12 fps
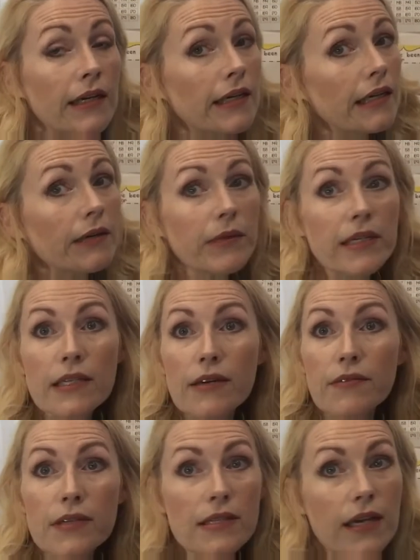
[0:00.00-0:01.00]
And we just have
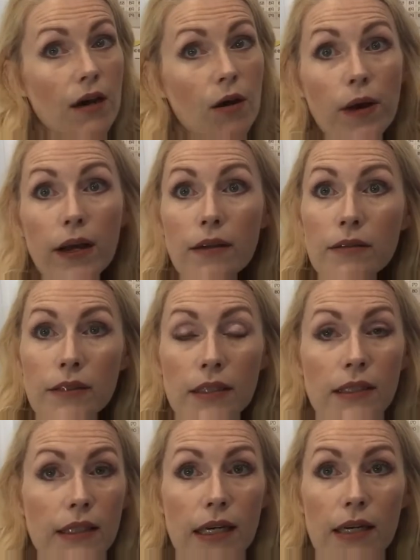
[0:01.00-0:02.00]
to say, oh well,
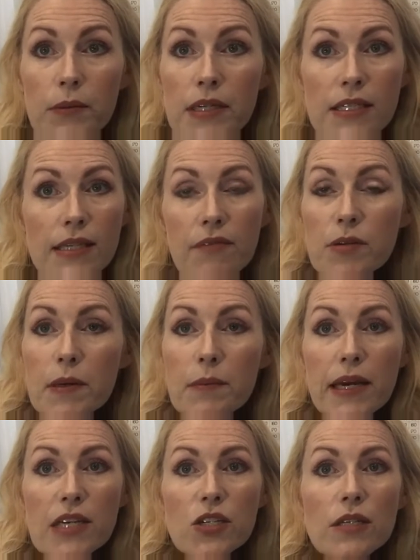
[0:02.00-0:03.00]
and we just have to be
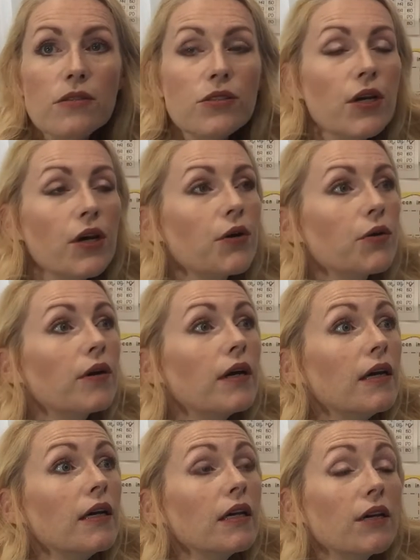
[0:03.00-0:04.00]
patient. So
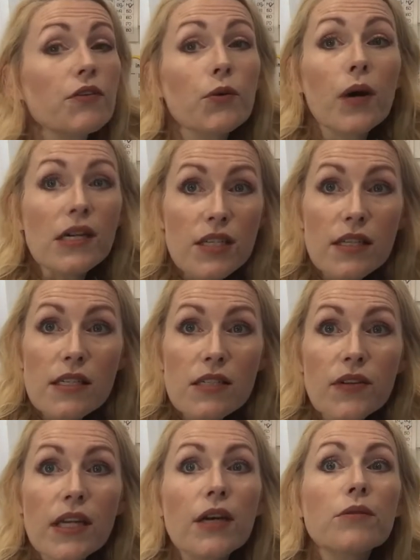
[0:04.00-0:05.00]
if you're watching this
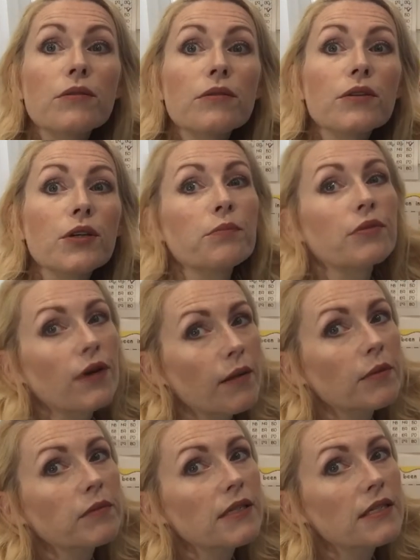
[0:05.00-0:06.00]
video, you're
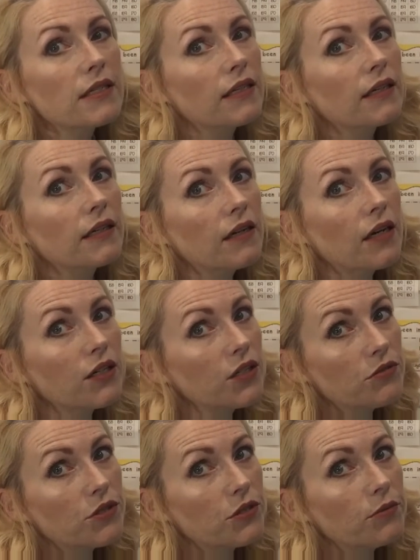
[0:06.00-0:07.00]
probably seeing it on
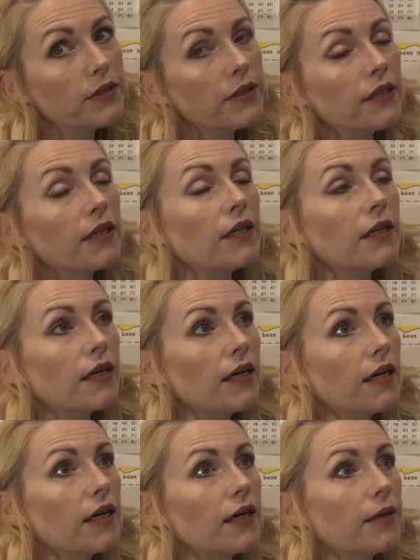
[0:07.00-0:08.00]
YouTube.
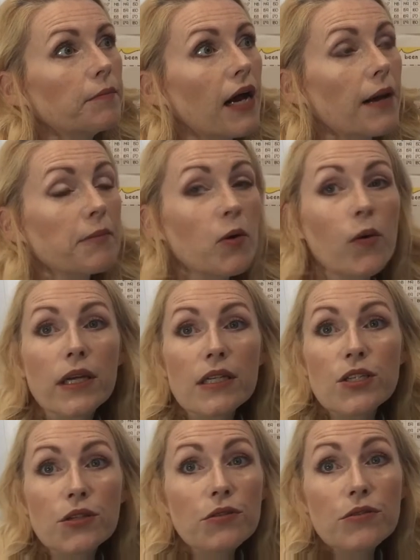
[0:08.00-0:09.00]
I'm going
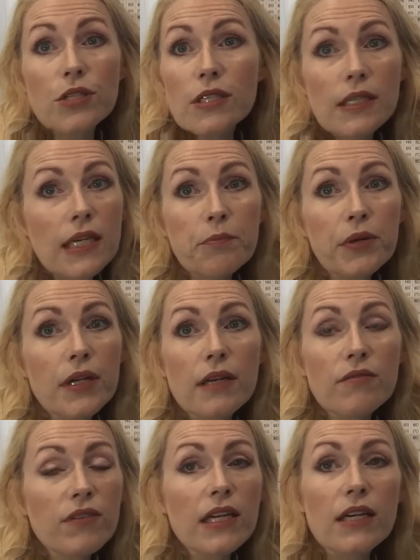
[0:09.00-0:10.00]
to just keep putting
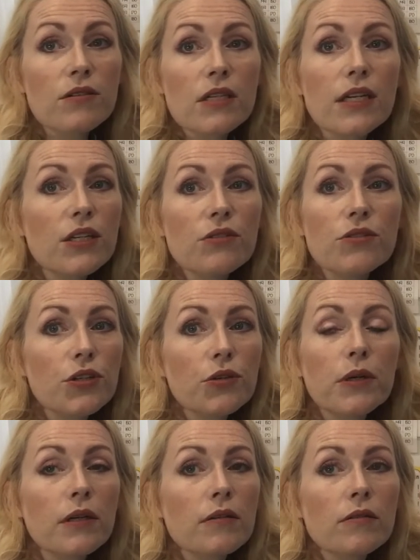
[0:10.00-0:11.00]
videos on YouTube.
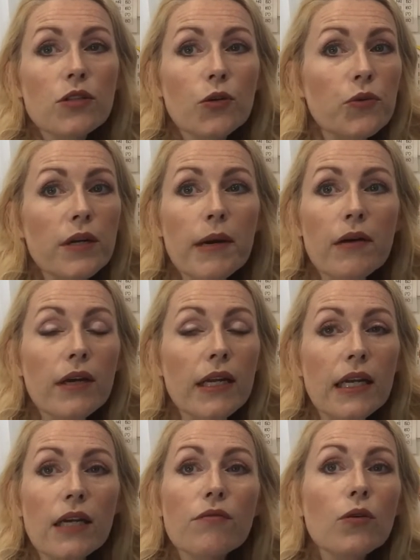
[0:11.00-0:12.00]
Don't worry about
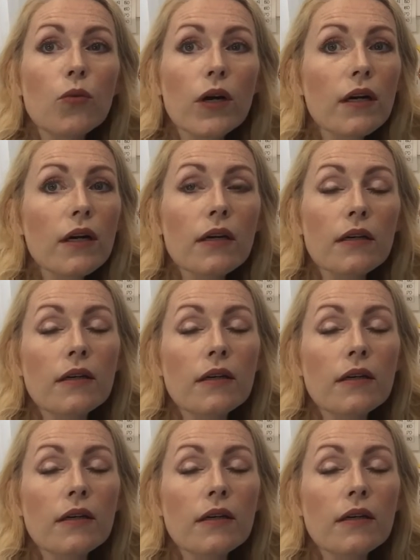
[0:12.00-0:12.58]
any of the work.